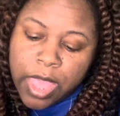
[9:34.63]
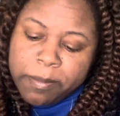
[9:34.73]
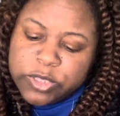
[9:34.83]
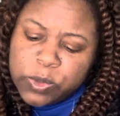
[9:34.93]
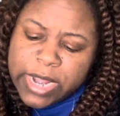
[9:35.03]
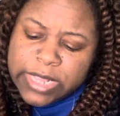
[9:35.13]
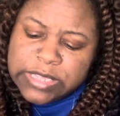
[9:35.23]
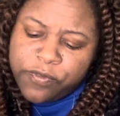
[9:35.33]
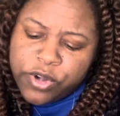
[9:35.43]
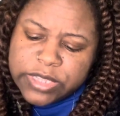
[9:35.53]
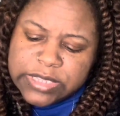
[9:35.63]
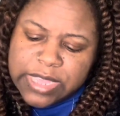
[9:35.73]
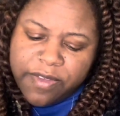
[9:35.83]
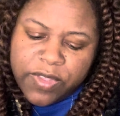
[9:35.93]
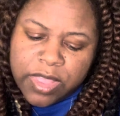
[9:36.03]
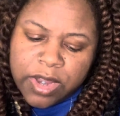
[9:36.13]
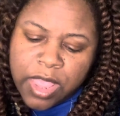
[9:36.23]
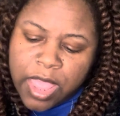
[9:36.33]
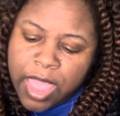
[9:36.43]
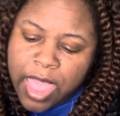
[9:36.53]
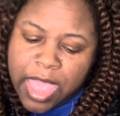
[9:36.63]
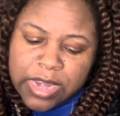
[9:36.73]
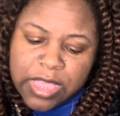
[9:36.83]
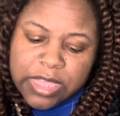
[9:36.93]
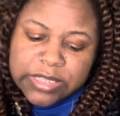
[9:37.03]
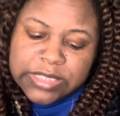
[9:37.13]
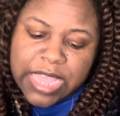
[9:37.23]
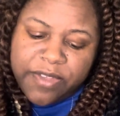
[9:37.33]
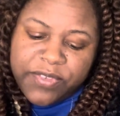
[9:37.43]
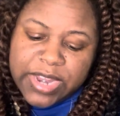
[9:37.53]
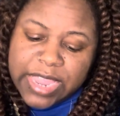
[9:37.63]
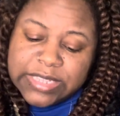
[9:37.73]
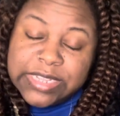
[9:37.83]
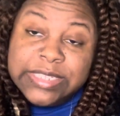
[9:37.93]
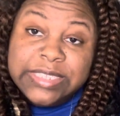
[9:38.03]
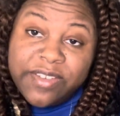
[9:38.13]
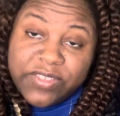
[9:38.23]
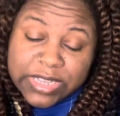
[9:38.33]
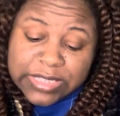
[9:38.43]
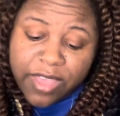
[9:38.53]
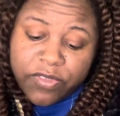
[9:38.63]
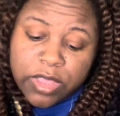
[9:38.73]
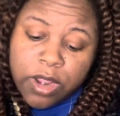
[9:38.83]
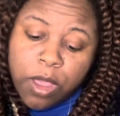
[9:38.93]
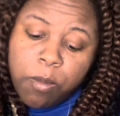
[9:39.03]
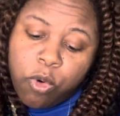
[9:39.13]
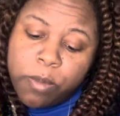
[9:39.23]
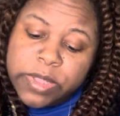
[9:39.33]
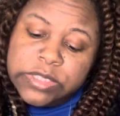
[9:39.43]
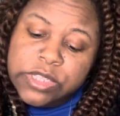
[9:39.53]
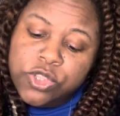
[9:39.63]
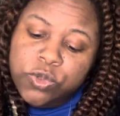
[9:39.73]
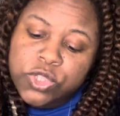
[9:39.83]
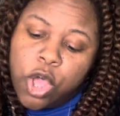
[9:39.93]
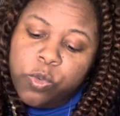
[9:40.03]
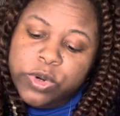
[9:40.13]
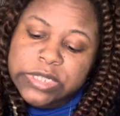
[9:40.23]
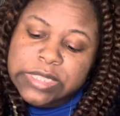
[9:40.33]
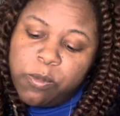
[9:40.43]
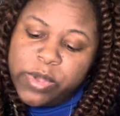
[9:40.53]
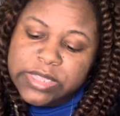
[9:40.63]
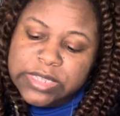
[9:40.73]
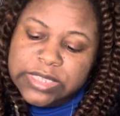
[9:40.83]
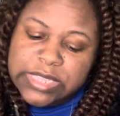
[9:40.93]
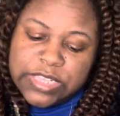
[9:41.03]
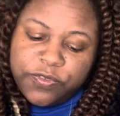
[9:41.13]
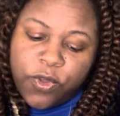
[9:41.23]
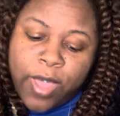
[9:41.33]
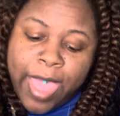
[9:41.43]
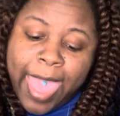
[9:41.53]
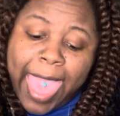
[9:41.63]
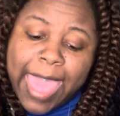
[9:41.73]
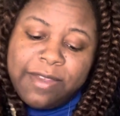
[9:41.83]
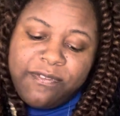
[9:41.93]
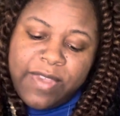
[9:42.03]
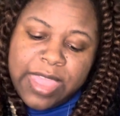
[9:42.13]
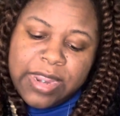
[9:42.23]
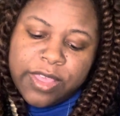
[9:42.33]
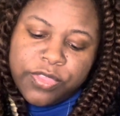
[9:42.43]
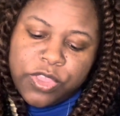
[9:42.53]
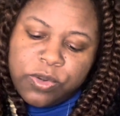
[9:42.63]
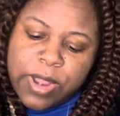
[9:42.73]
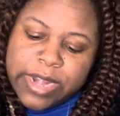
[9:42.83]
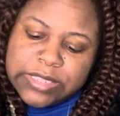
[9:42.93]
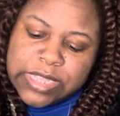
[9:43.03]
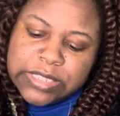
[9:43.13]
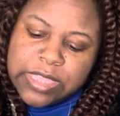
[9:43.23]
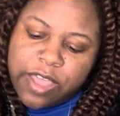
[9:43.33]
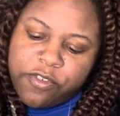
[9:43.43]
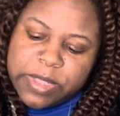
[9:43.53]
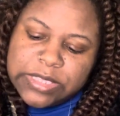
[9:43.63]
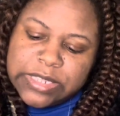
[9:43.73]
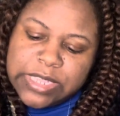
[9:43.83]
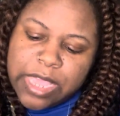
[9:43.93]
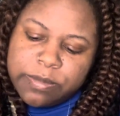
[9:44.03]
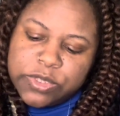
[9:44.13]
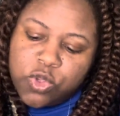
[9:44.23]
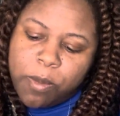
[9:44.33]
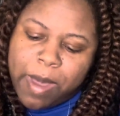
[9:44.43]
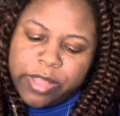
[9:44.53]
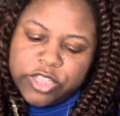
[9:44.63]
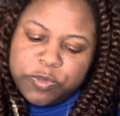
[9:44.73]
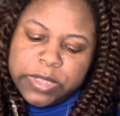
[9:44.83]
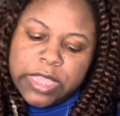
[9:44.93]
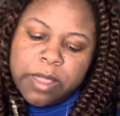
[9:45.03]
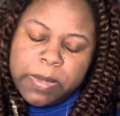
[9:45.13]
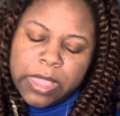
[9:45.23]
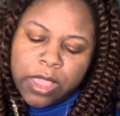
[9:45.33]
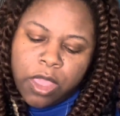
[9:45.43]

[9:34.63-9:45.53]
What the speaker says: Between 1847 and Young's death in 1877, Mormons in Utah were somewhat successful at evading the United States government's attempts to abolish polygamy.